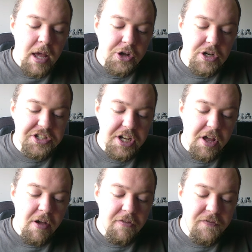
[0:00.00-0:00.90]

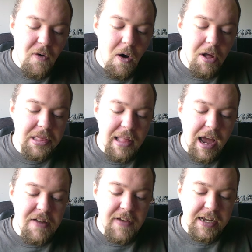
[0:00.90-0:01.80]
Consider four
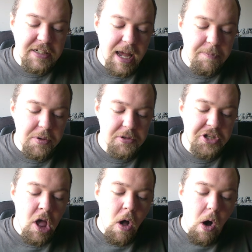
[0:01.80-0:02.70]
live examples,